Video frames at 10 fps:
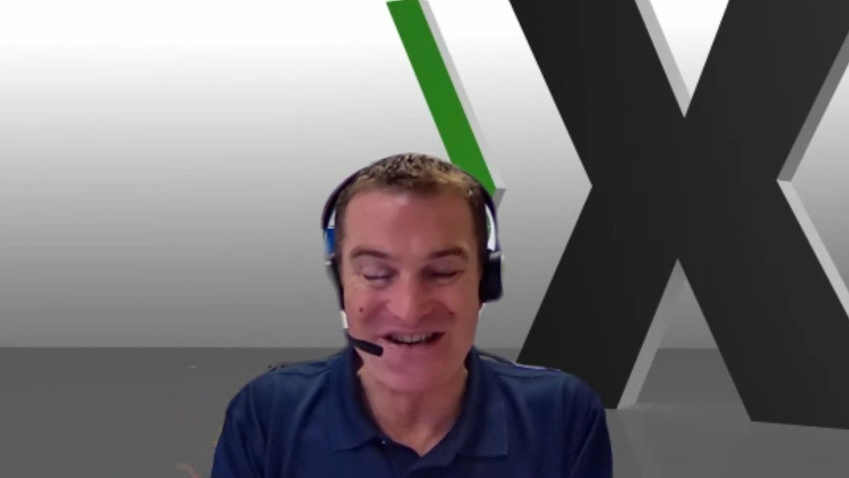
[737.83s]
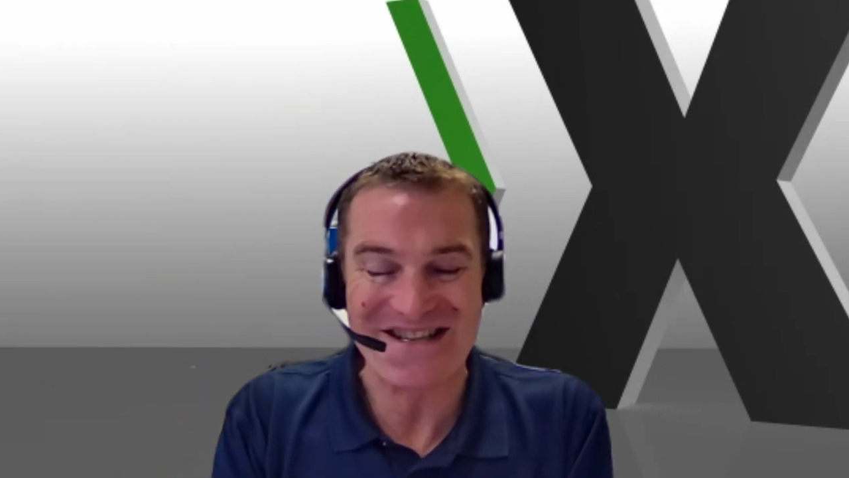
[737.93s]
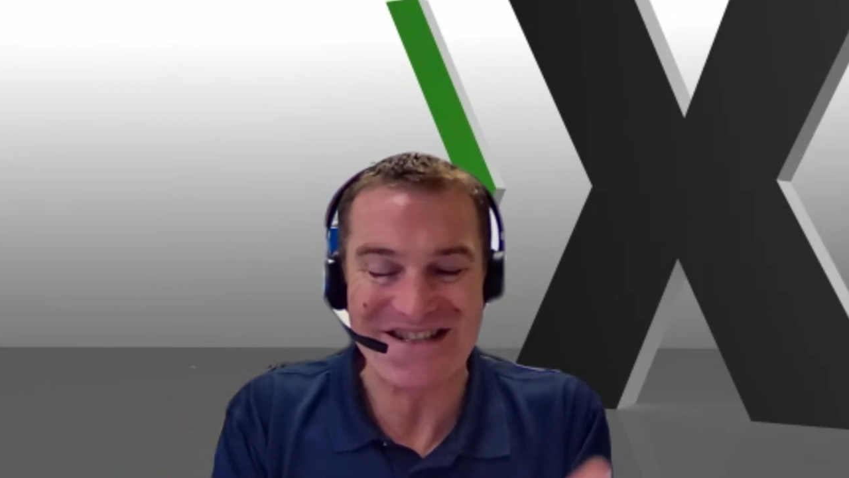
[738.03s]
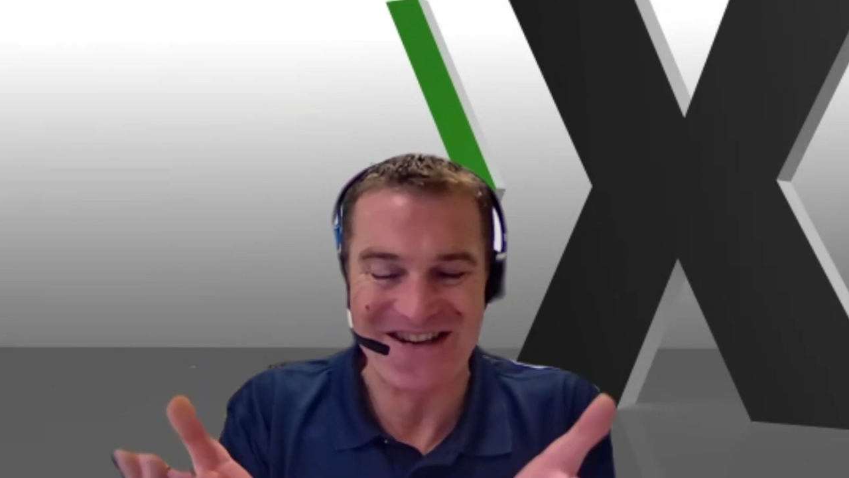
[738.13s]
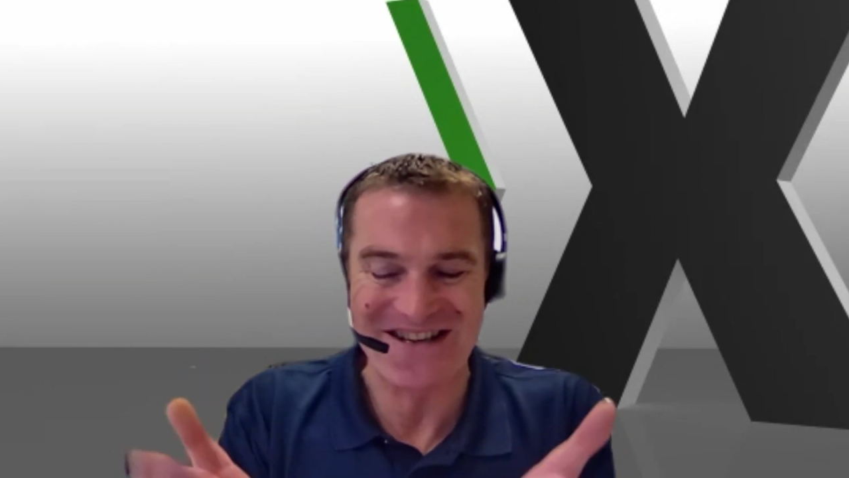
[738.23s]

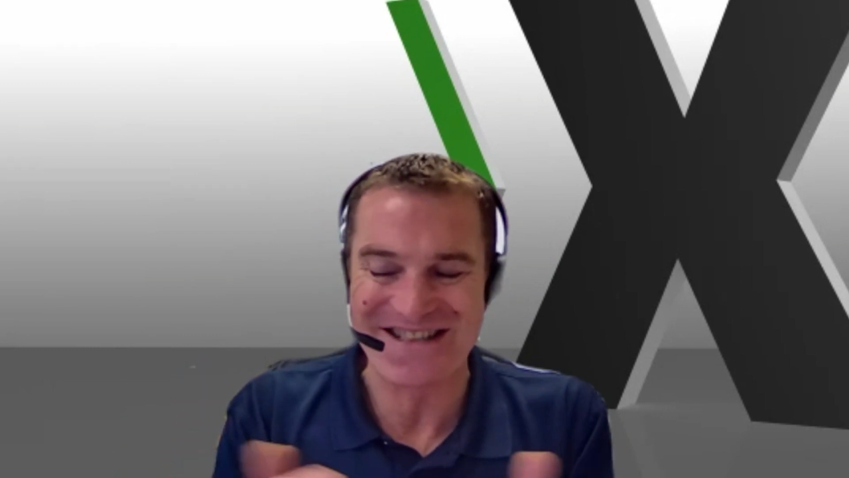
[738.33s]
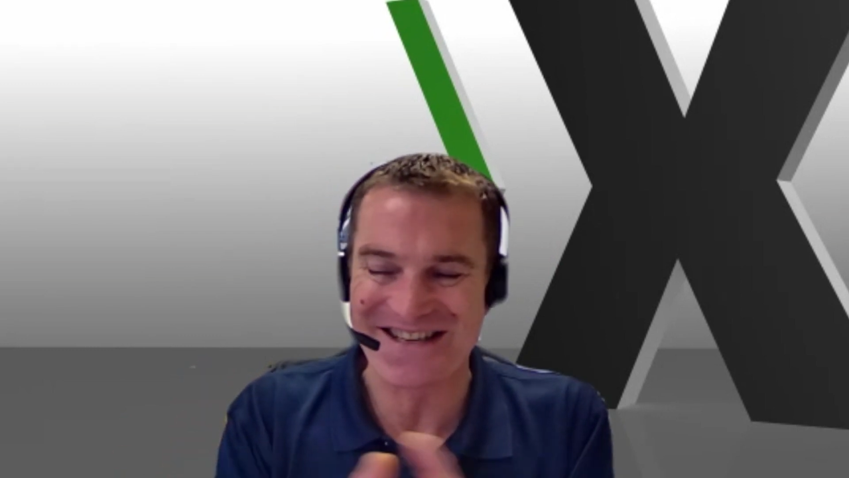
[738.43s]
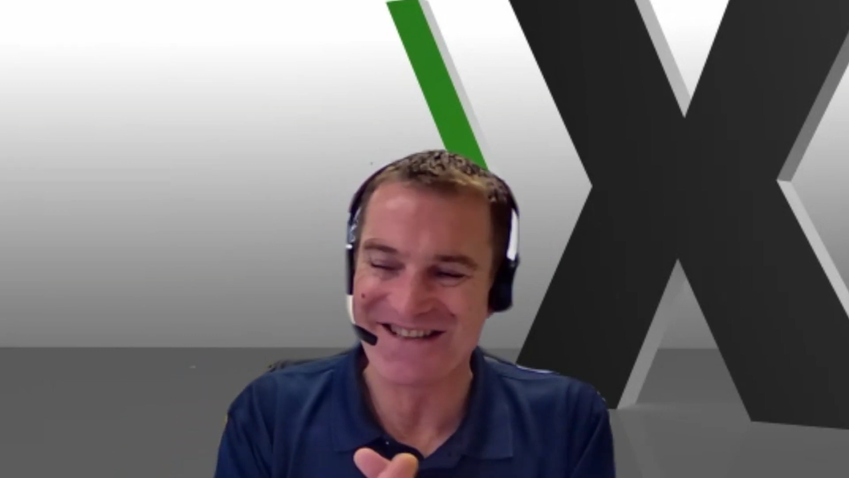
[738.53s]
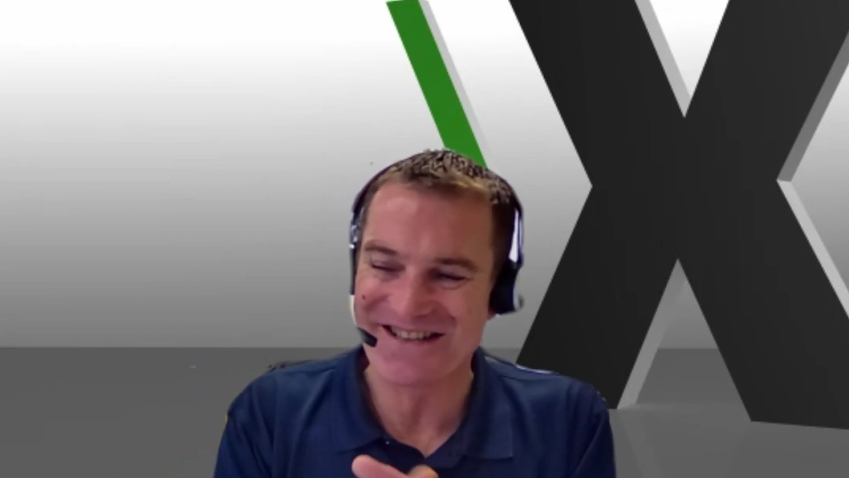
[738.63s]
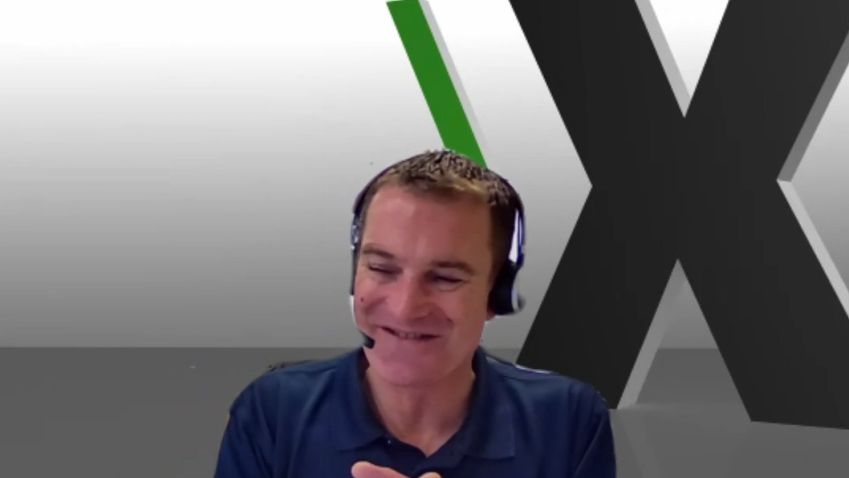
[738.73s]
inside
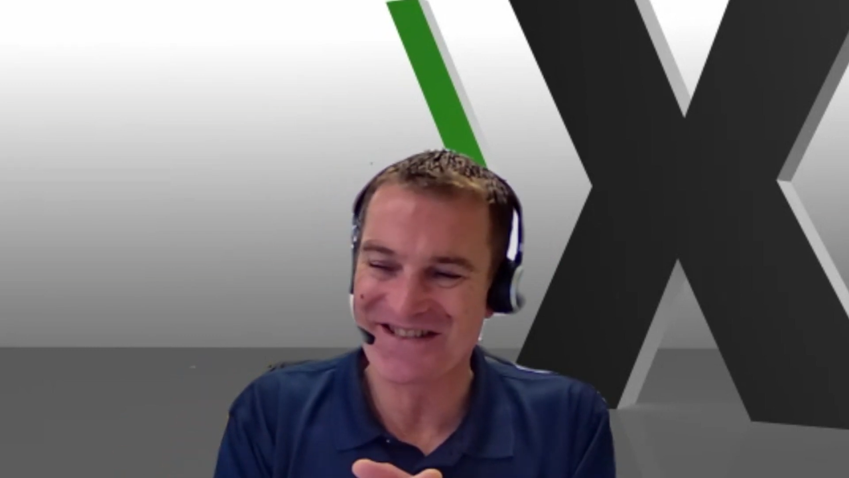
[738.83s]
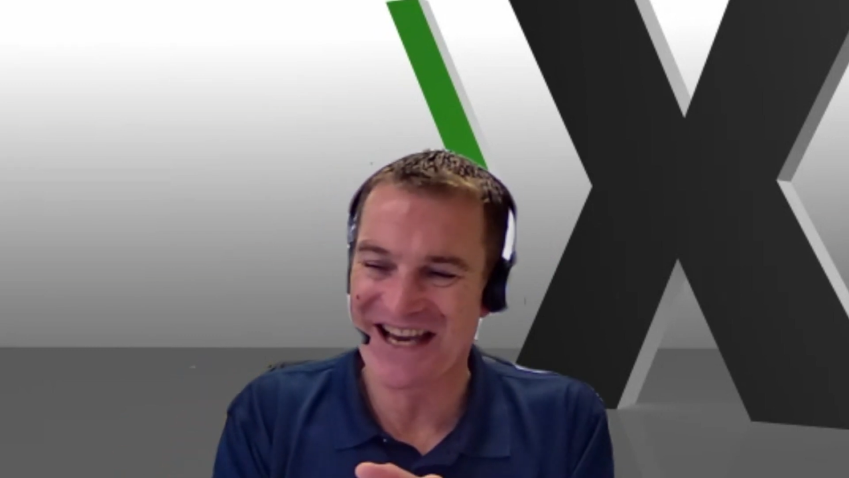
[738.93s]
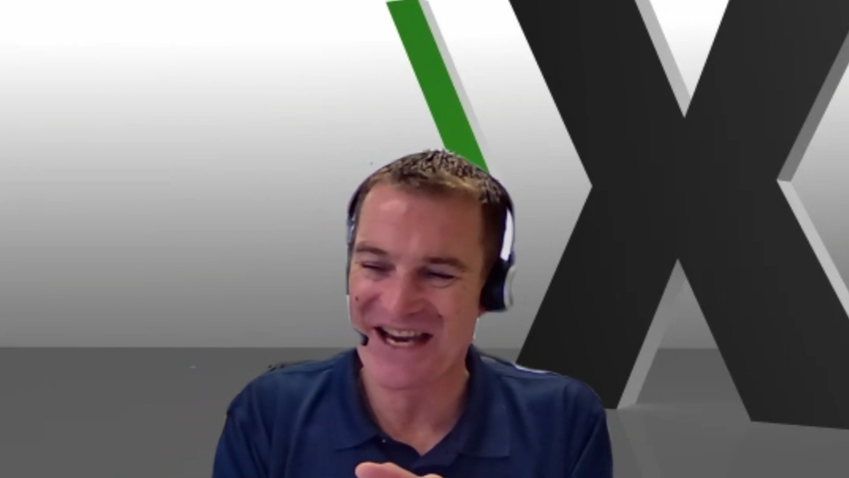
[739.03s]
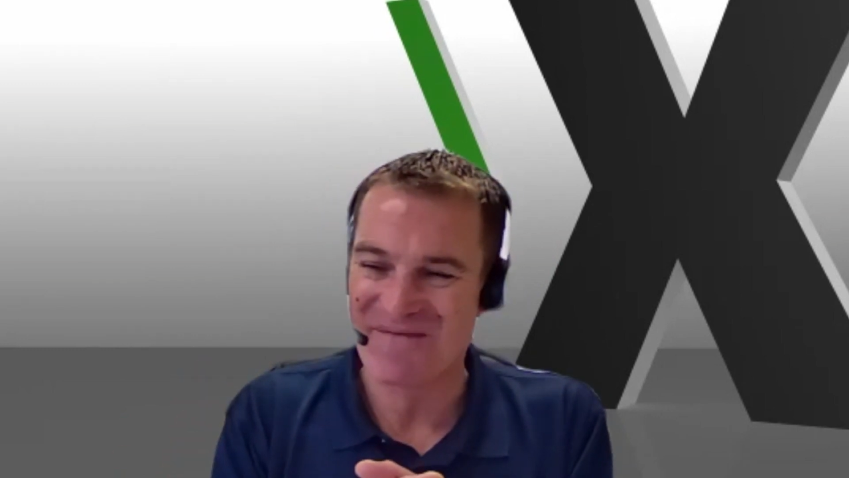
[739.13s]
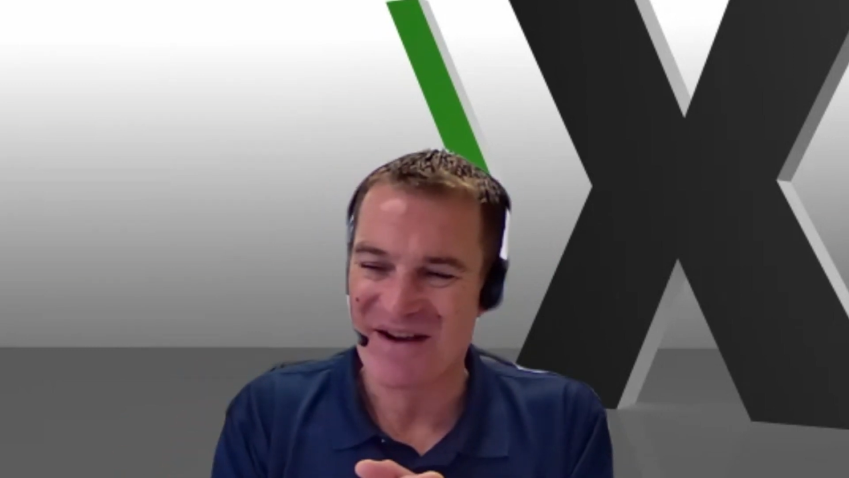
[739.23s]
to
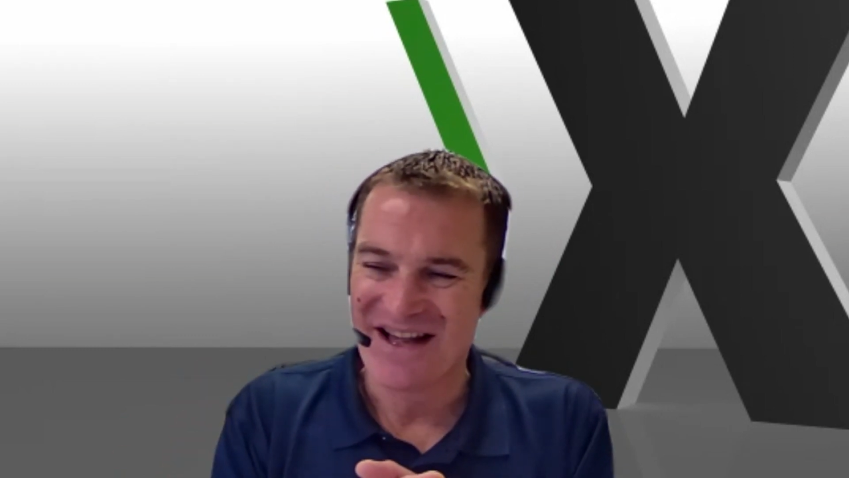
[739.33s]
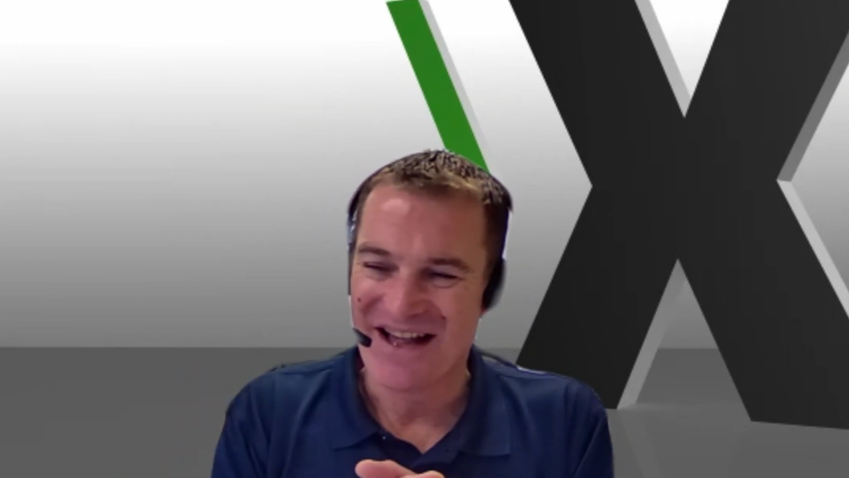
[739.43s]
escape.